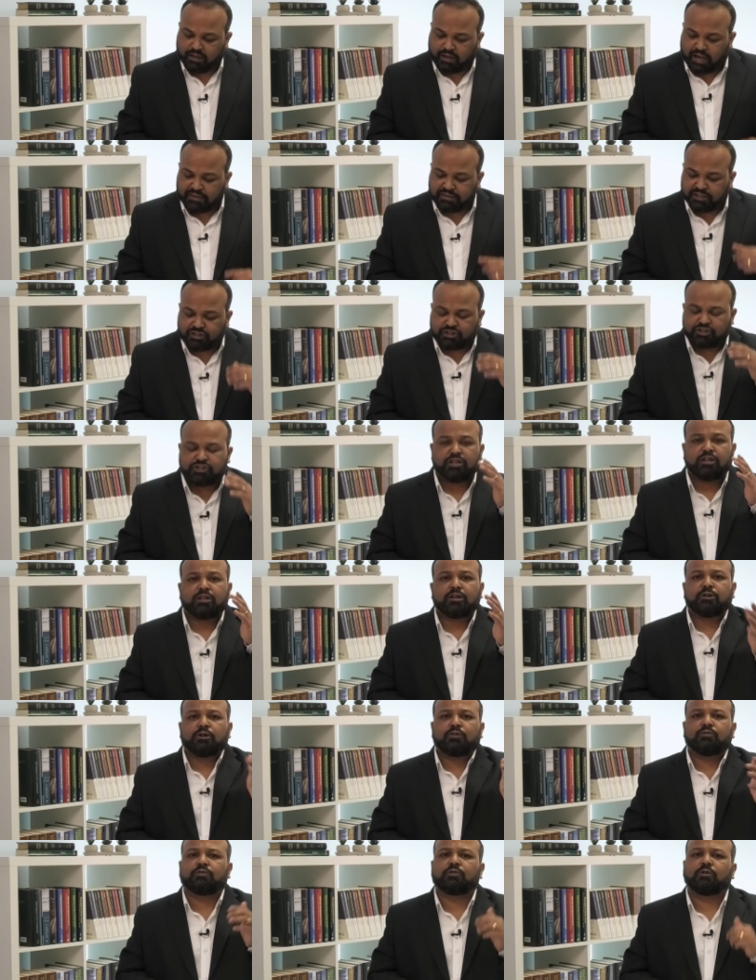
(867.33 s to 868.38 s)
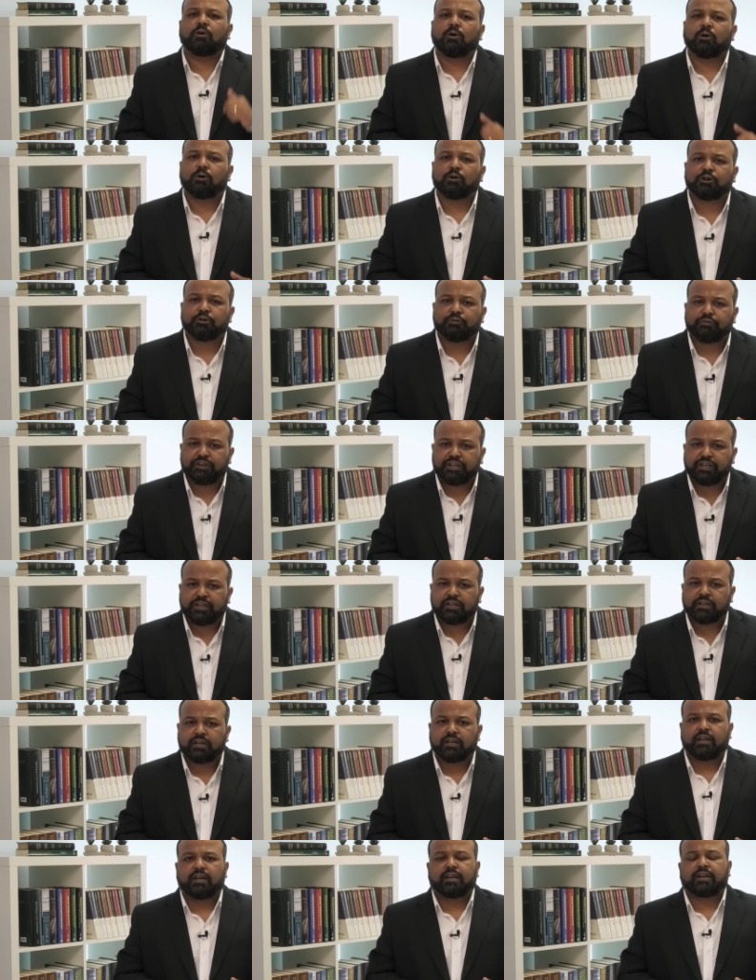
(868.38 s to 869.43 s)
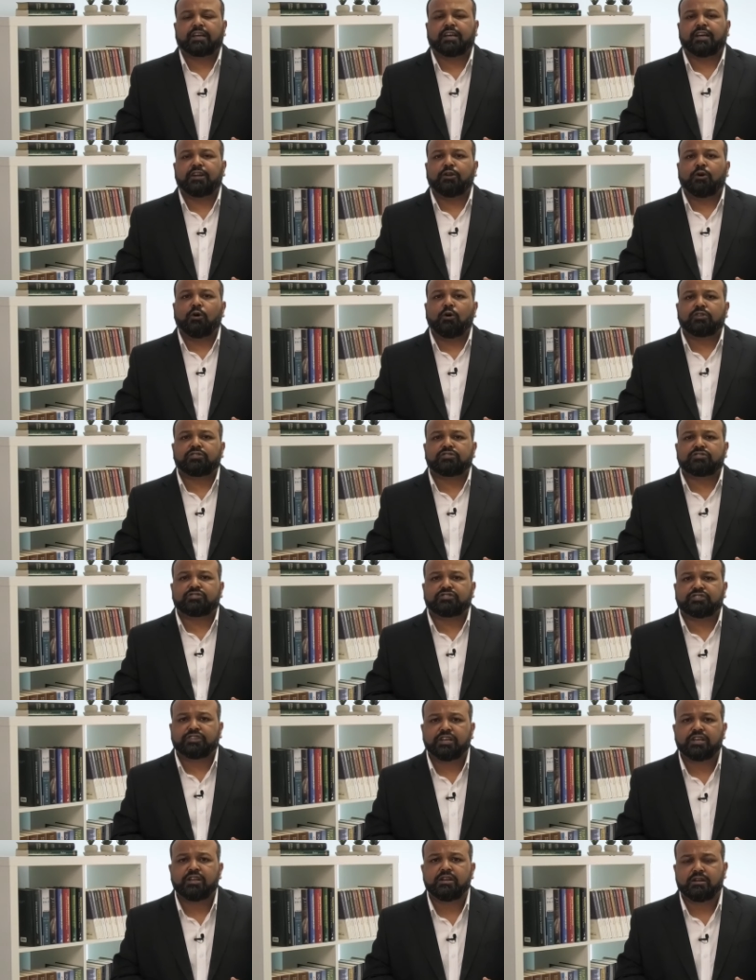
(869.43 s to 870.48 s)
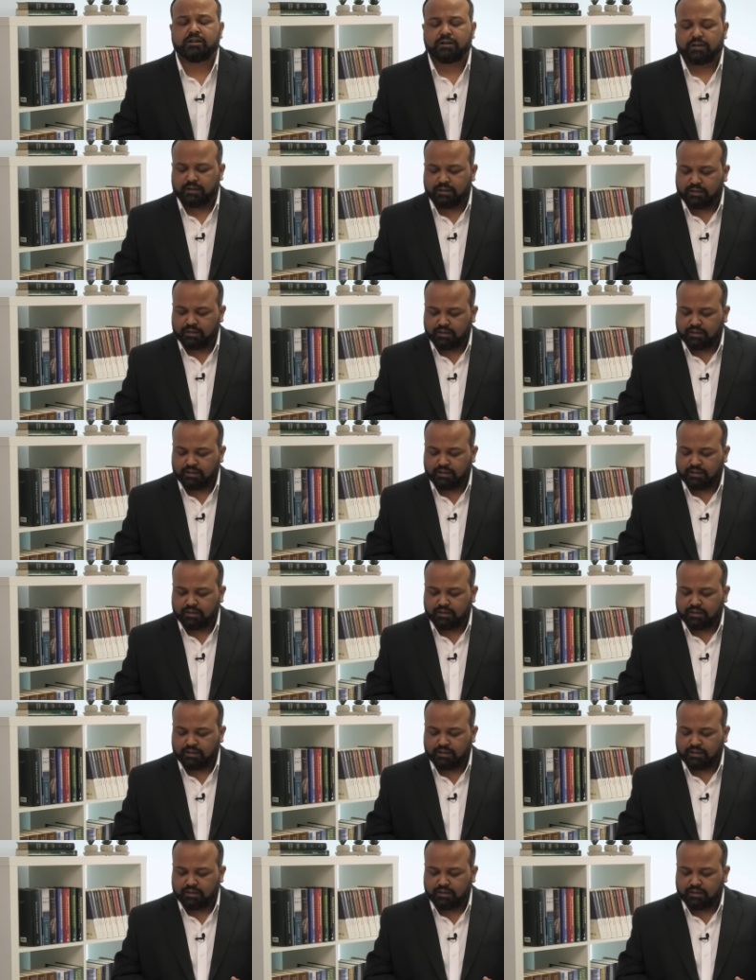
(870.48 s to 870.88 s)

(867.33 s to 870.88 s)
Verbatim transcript: as the children of God, we cannot sin.